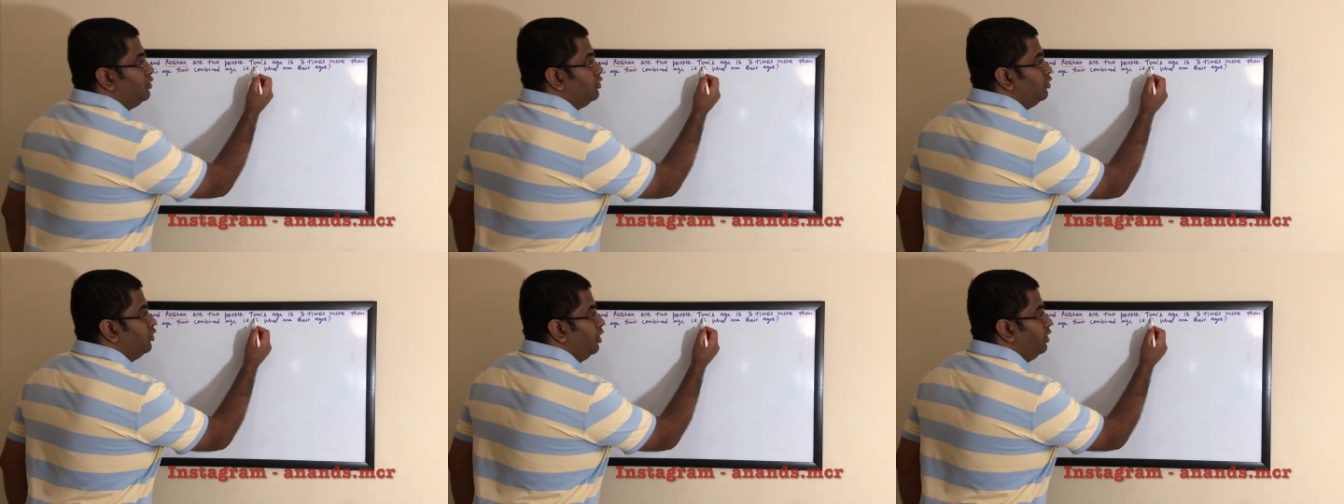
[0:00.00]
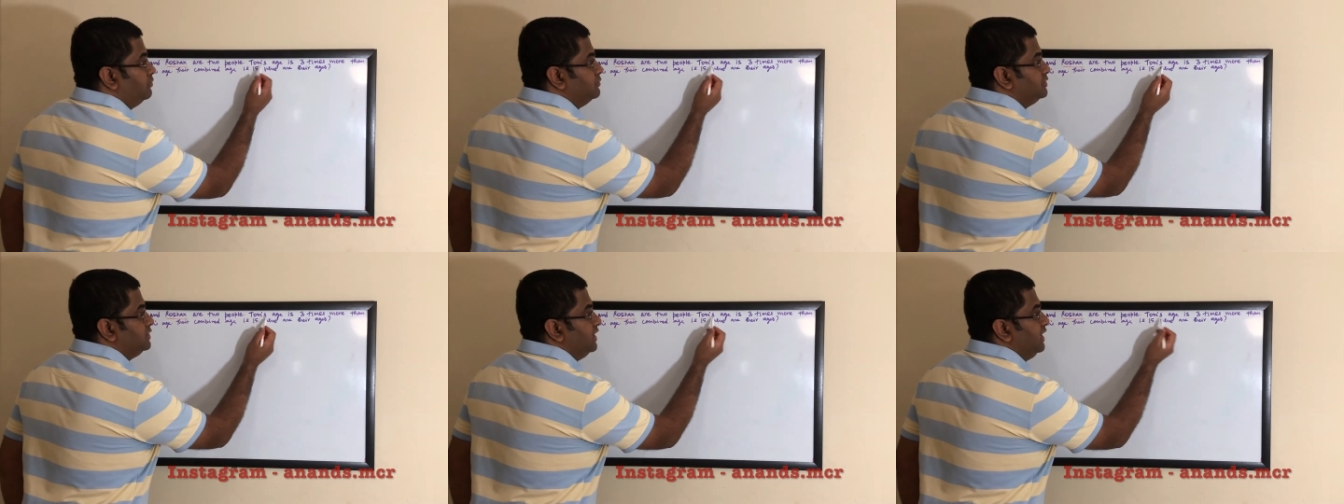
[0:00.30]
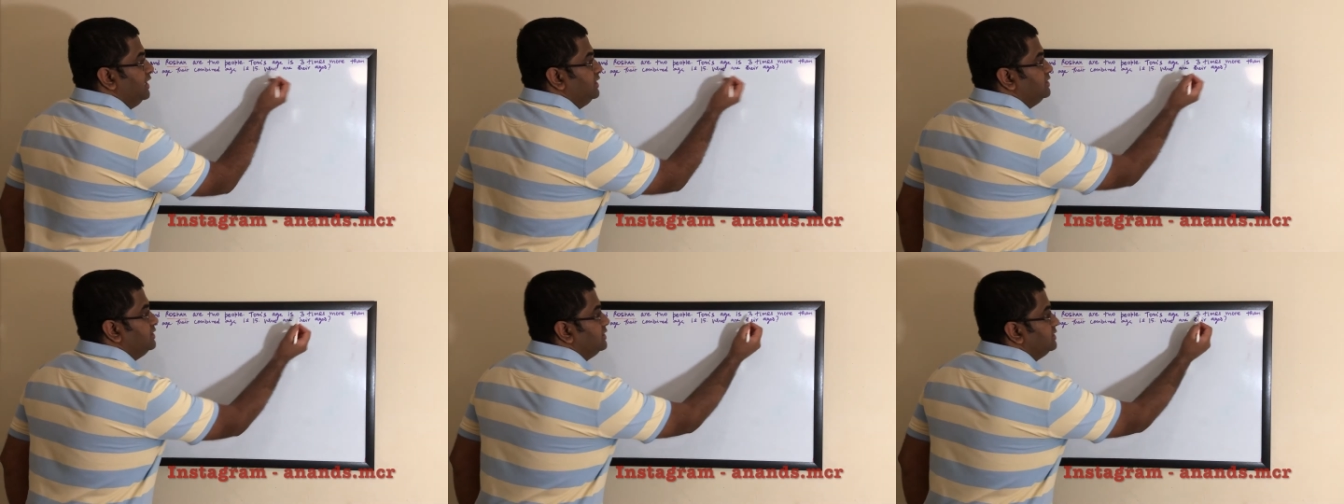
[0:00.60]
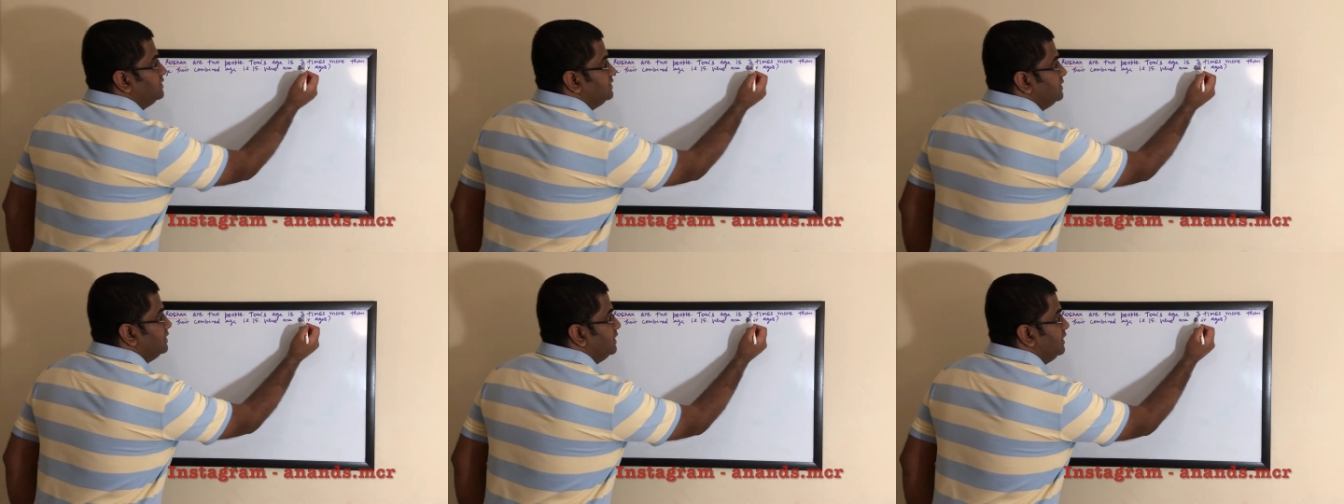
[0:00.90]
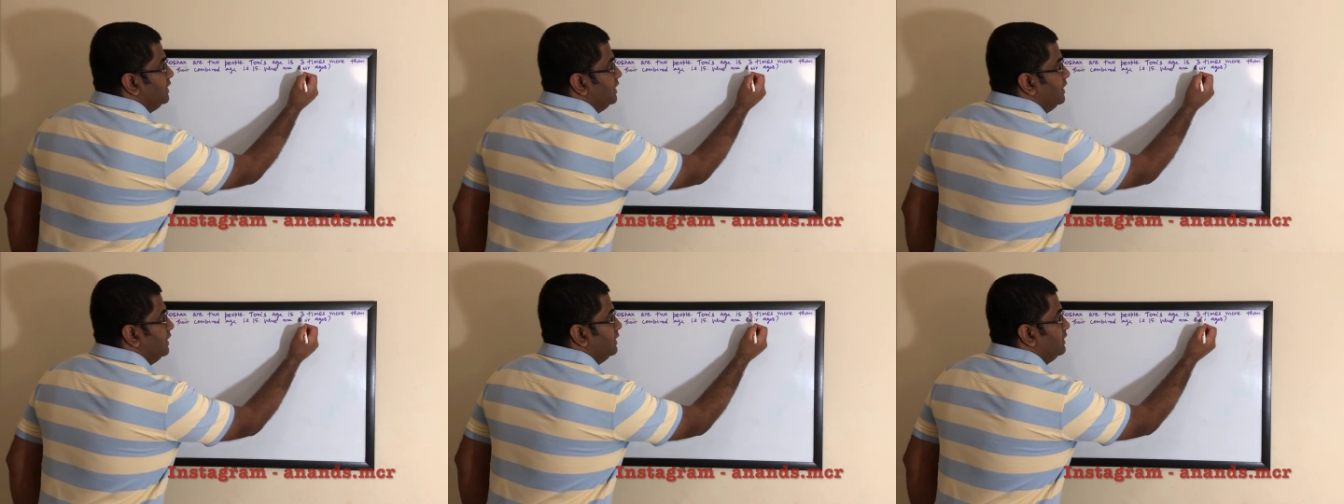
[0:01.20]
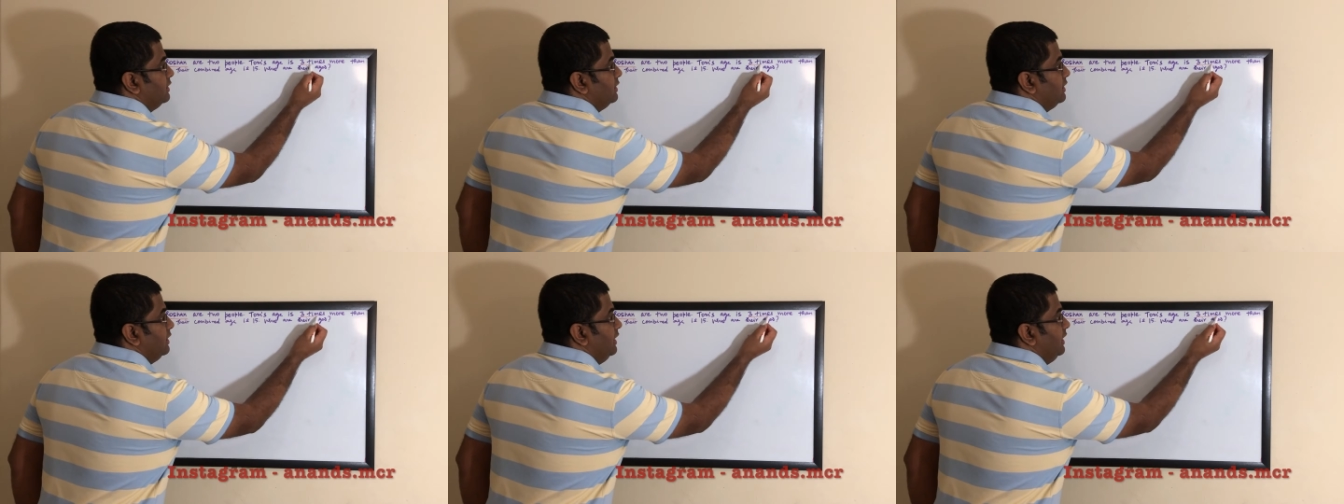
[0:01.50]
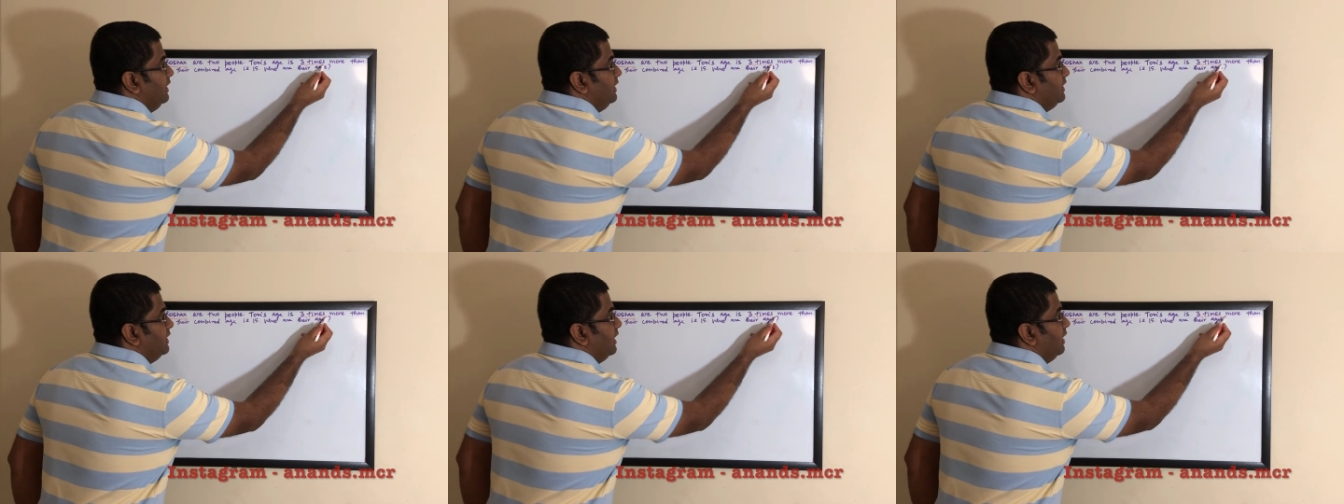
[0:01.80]
Tom's age is
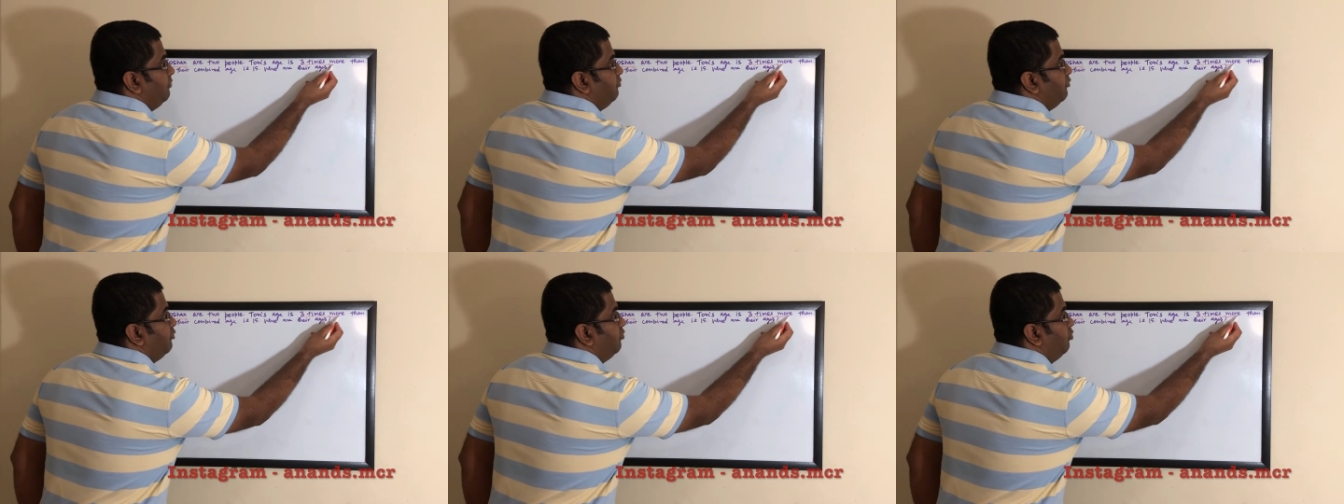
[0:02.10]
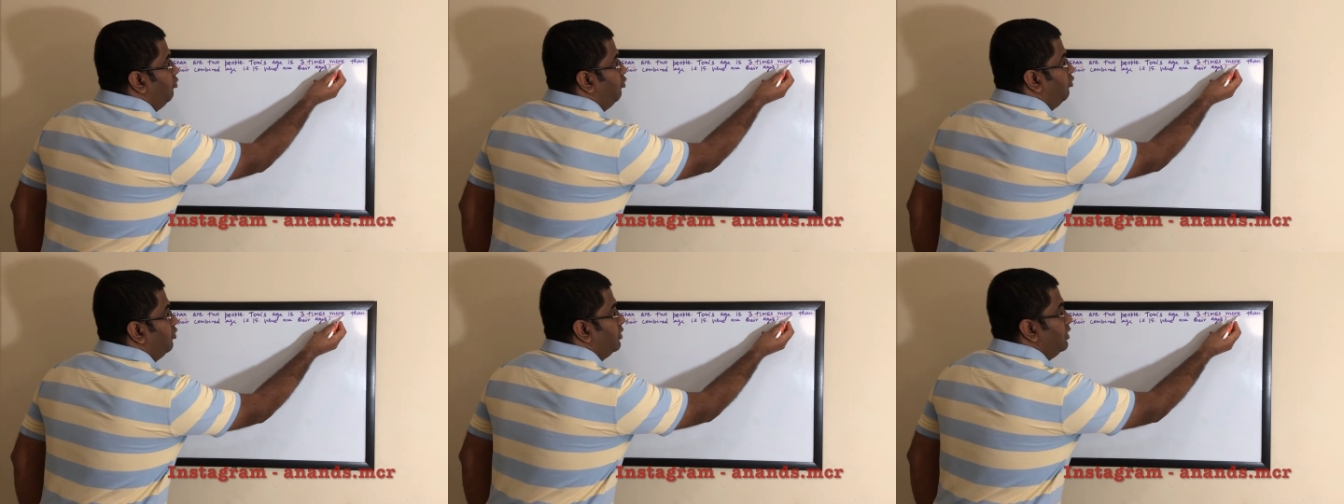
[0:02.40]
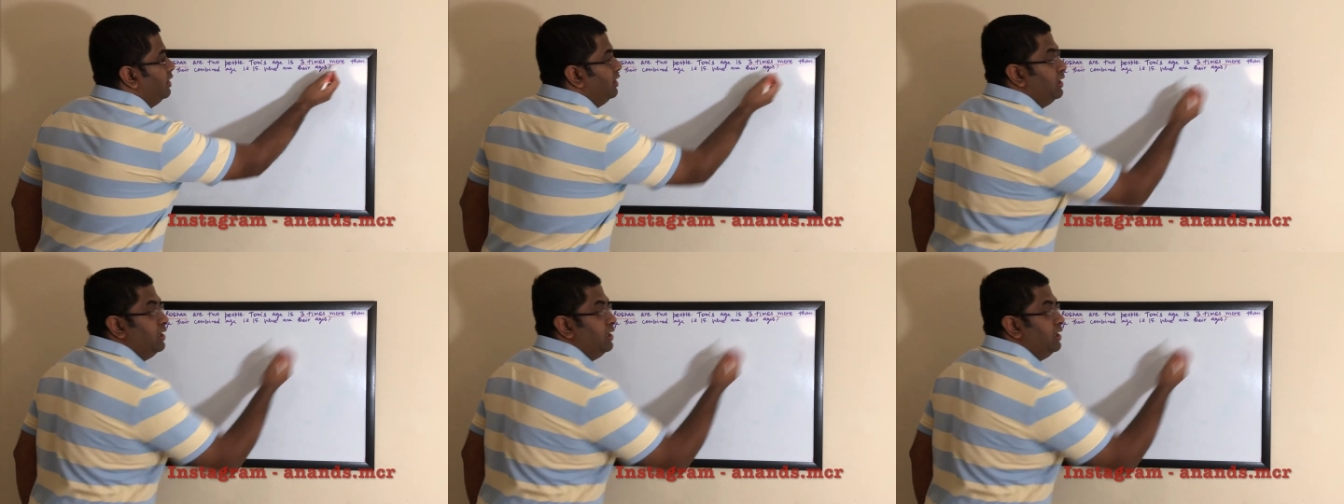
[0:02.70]
3 times more.